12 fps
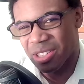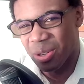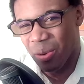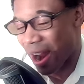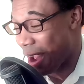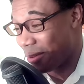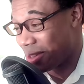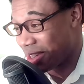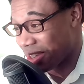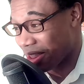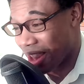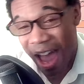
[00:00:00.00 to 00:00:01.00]
to where I was
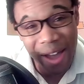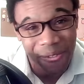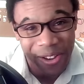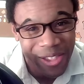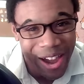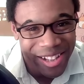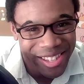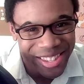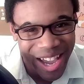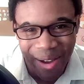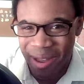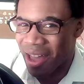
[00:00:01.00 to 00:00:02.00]
just laughing
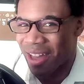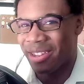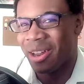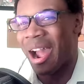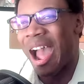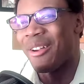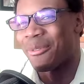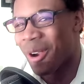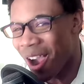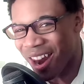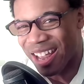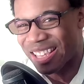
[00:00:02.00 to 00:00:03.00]
nonstop in the
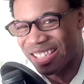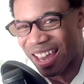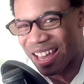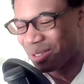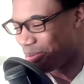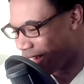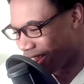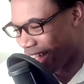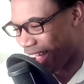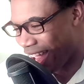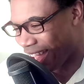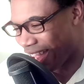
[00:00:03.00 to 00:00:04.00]
ironic sense, but
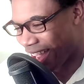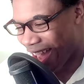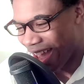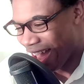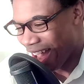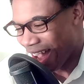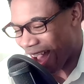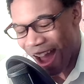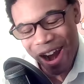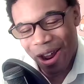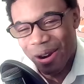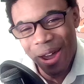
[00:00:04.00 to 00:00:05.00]
like, I
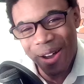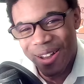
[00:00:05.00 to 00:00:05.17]
don't know.